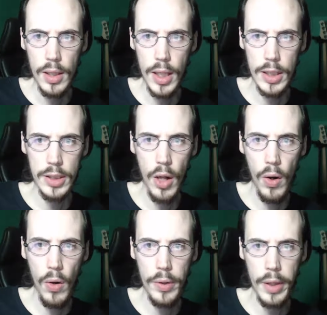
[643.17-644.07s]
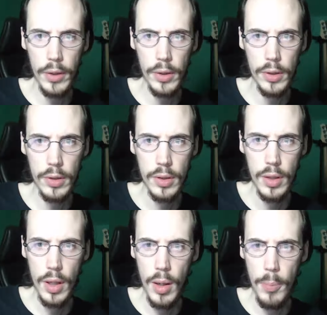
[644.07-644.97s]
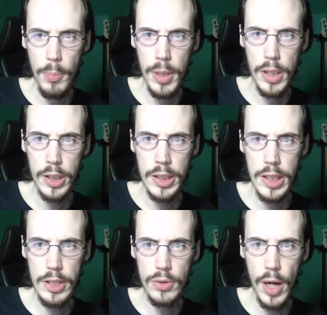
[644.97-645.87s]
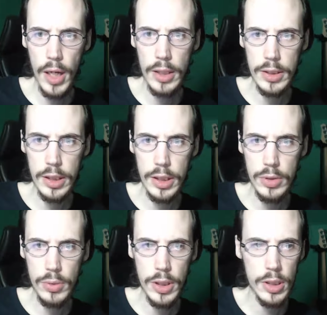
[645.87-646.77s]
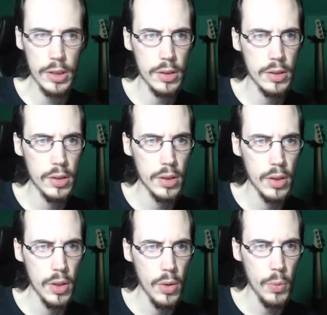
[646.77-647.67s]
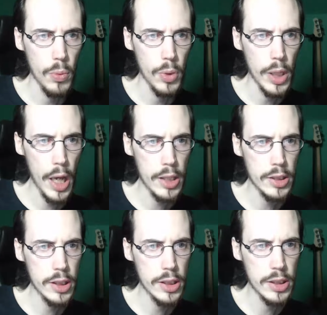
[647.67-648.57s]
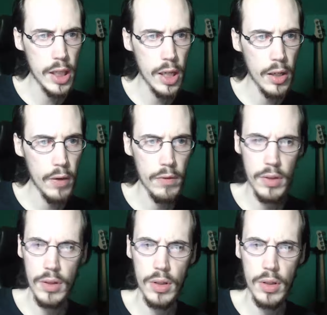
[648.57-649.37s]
That's not all either. Me and the sea dragons in this region will catch the scent of the